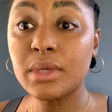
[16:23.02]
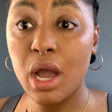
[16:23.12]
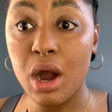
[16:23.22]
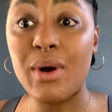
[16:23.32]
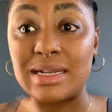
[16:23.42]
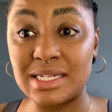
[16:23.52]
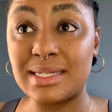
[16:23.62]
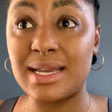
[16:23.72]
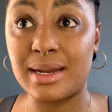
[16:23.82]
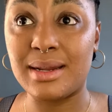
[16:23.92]
Oh, I just
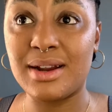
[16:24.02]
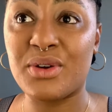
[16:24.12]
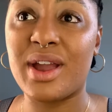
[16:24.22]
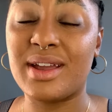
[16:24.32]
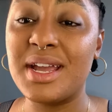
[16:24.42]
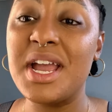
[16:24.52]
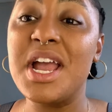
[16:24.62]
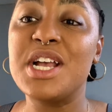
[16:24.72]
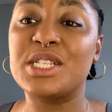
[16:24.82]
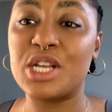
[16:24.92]
said it. Okay.
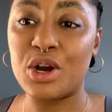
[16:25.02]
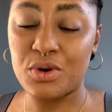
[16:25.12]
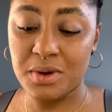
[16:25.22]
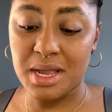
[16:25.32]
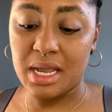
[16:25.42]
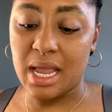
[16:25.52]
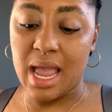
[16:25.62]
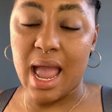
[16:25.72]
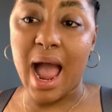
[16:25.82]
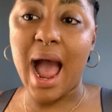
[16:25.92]
So
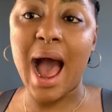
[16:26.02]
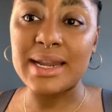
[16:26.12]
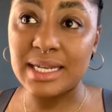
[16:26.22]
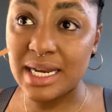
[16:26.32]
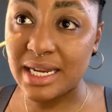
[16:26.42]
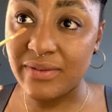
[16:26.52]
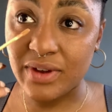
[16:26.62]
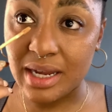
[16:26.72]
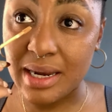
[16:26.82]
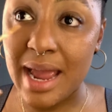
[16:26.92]
I didn't
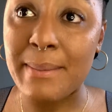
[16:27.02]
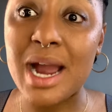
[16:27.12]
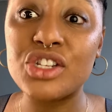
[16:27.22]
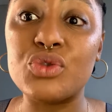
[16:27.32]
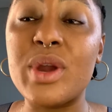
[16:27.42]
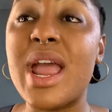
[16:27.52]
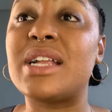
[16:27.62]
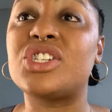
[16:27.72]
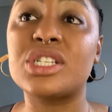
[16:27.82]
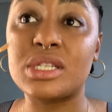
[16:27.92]
even, and mind you, we had
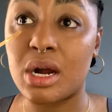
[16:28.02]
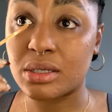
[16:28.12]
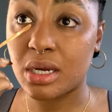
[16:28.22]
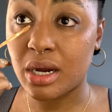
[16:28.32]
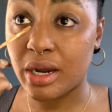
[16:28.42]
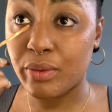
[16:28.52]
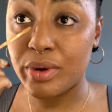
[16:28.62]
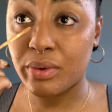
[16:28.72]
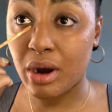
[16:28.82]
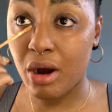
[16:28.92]
just talked to her and we
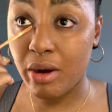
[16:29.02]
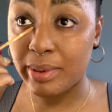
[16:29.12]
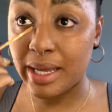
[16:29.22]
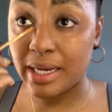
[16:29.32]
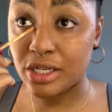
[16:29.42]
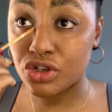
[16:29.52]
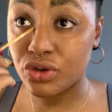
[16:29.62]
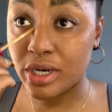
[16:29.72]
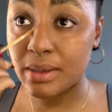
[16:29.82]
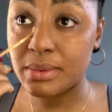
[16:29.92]
were all planning
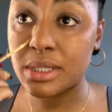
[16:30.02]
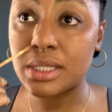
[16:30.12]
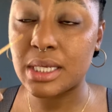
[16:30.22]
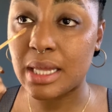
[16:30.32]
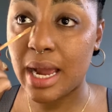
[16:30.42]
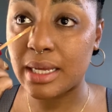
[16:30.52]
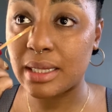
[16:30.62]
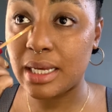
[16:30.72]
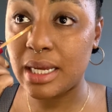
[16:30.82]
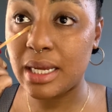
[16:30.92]
trips to like
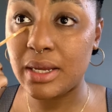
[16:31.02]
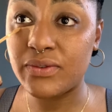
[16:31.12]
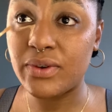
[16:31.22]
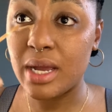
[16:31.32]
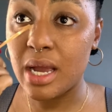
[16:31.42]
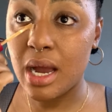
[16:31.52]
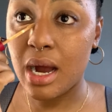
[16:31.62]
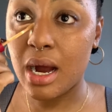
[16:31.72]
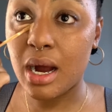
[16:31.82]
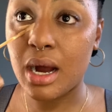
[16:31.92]
leave
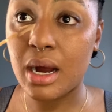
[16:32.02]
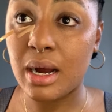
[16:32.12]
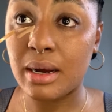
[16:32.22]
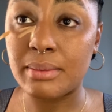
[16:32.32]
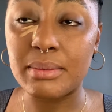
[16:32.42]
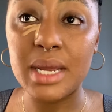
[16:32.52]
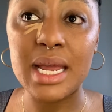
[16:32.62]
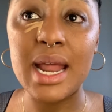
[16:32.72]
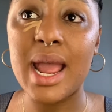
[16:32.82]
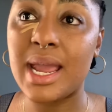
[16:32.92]

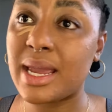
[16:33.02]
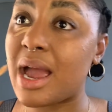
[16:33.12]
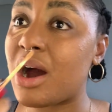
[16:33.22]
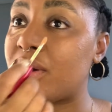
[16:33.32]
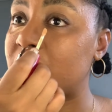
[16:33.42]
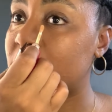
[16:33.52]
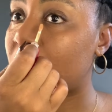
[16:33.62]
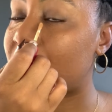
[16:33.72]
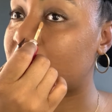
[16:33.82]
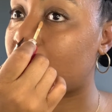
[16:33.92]
and hang out. And so
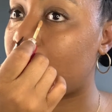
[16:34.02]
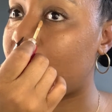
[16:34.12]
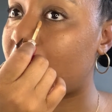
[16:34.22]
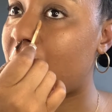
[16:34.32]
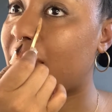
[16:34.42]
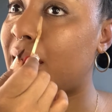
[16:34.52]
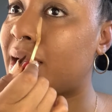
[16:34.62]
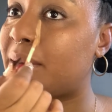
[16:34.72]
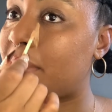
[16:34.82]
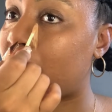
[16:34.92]
I was like, oh my God, I gotta
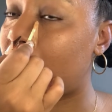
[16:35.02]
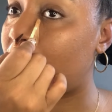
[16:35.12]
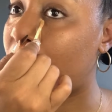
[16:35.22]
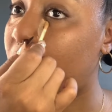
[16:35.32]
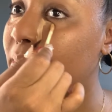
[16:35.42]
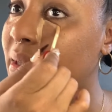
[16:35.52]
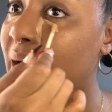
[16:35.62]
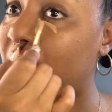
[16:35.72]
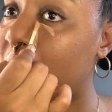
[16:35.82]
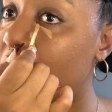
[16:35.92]
get back home. Like,